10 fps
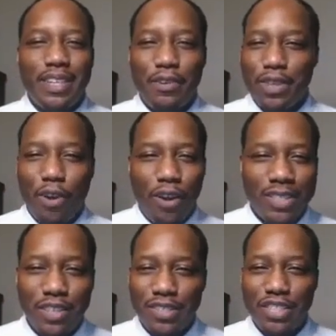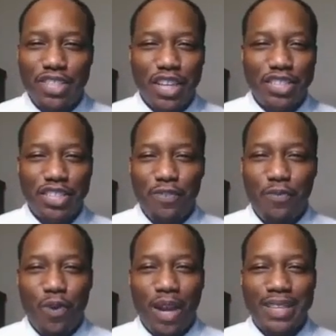thoughts, their suggestion of
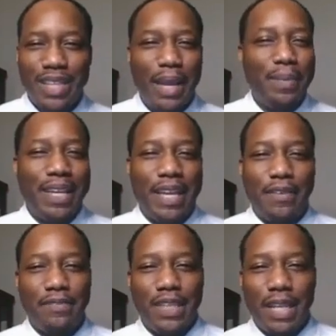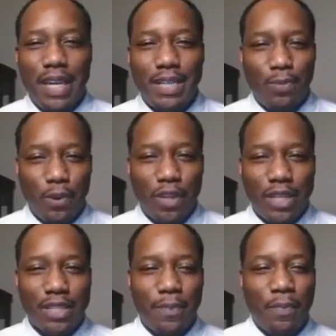what they believe today's word
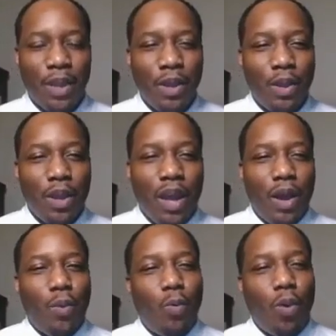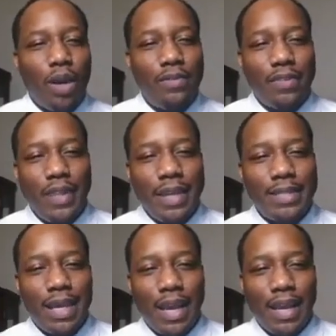is. One of the things
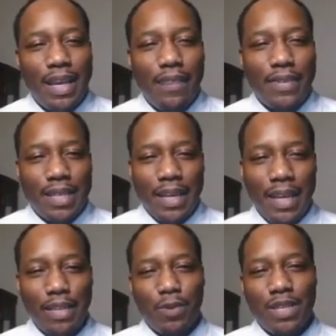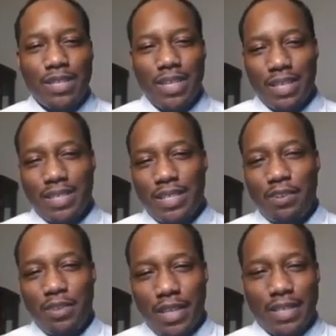that I gave as a hint was to consider
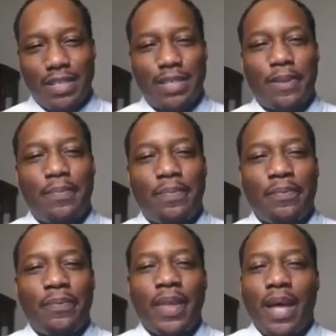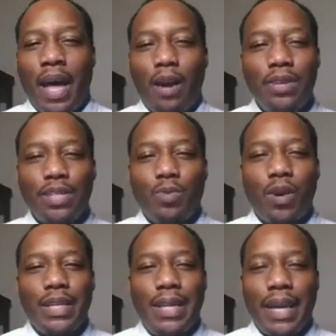this. How does
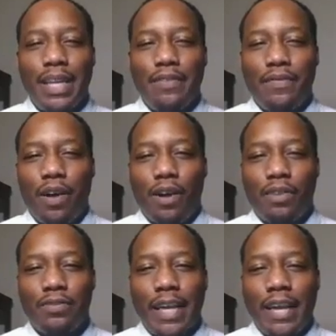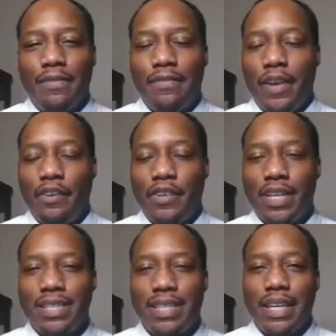one get involved in
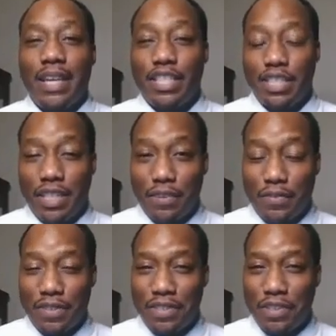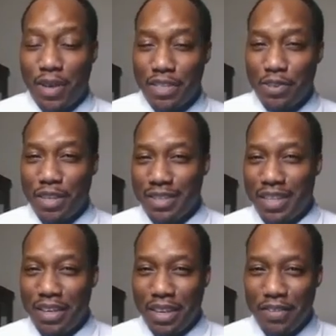various initiatives? So as you
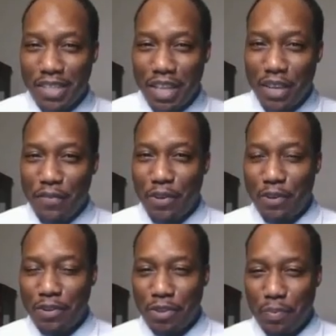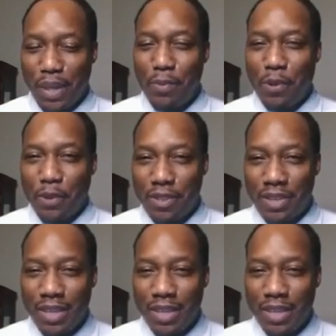think of your P word,